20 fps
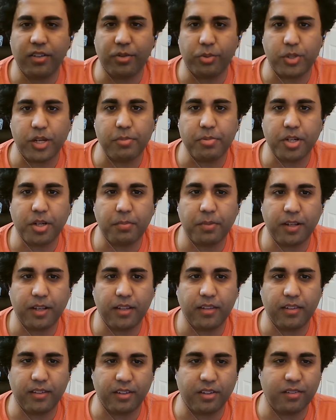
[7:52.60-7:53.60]
one. I'm talking about like
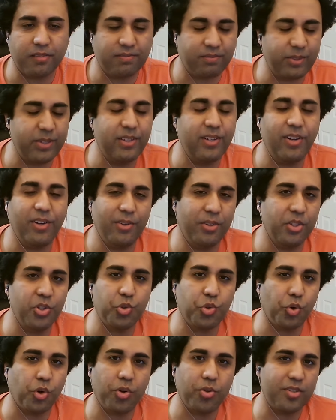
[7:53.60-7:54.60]
the, you know, the
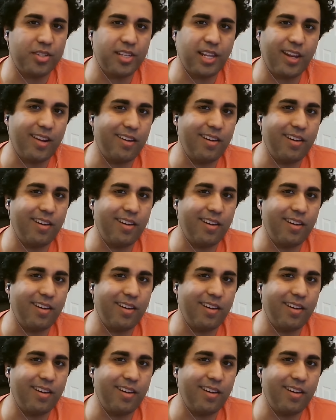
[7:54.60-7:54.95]
drones that